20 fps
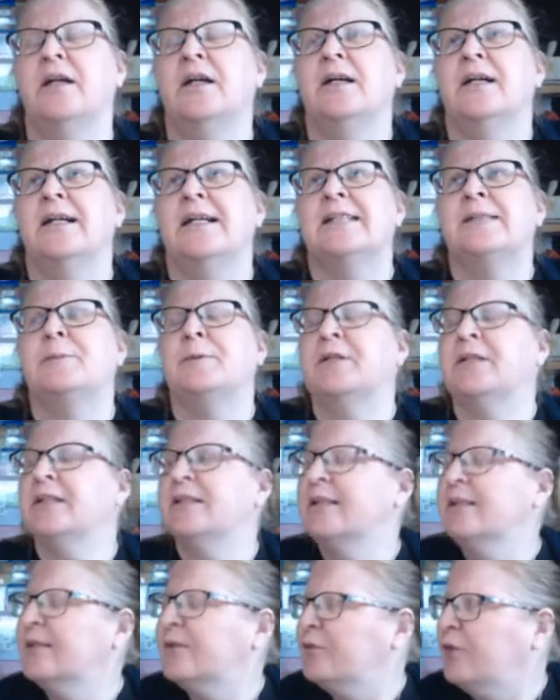it's been at
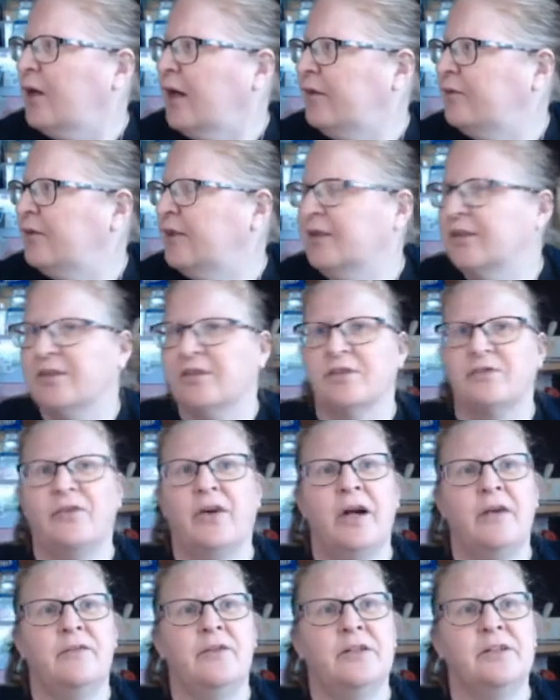least 5 years. So
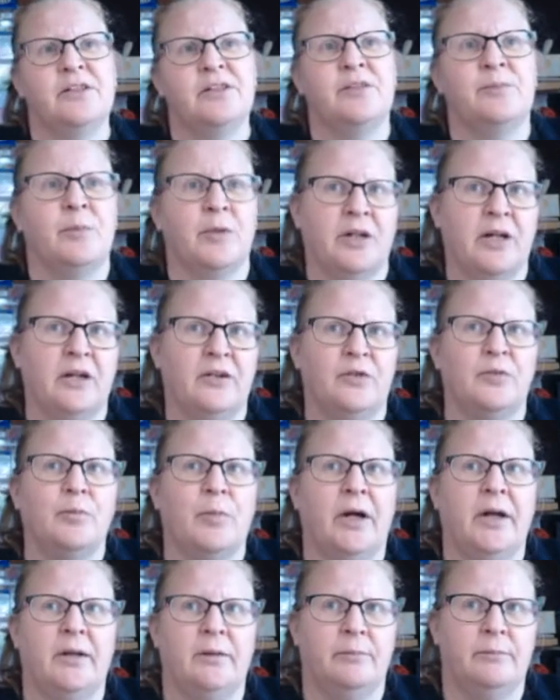5 years is kind of
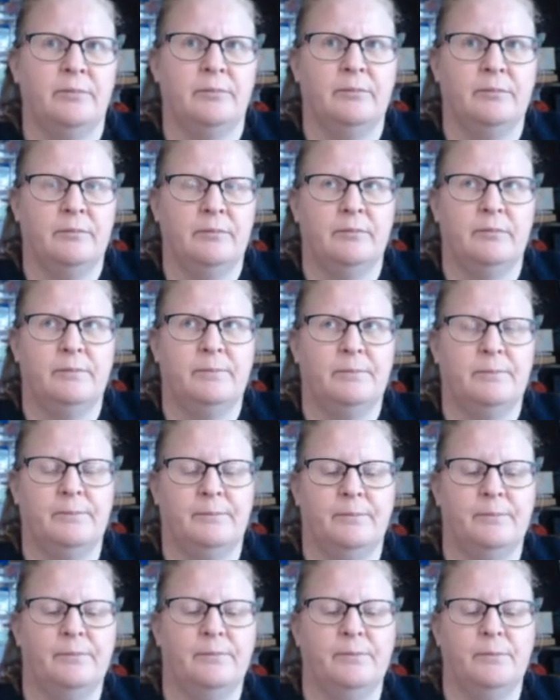my
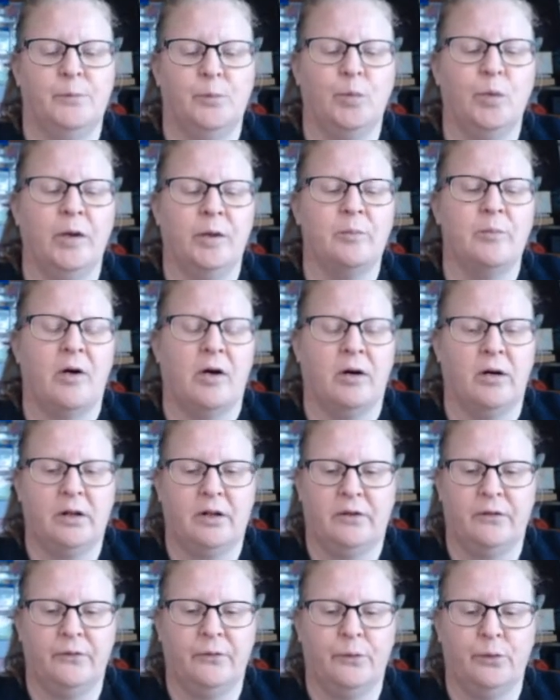one
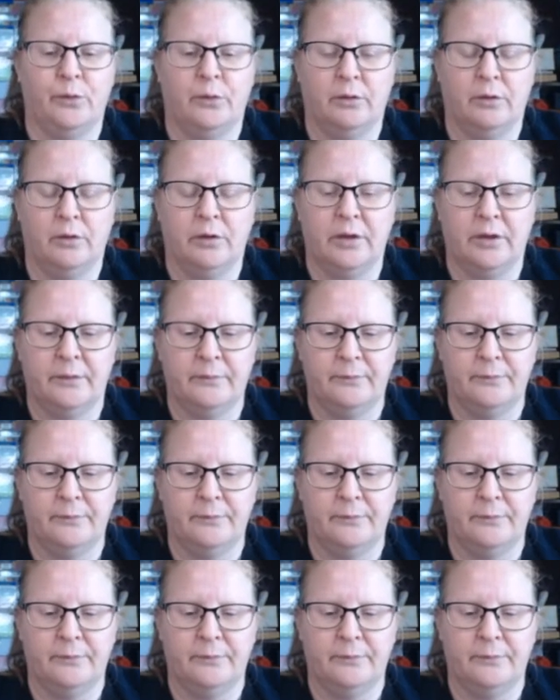mark for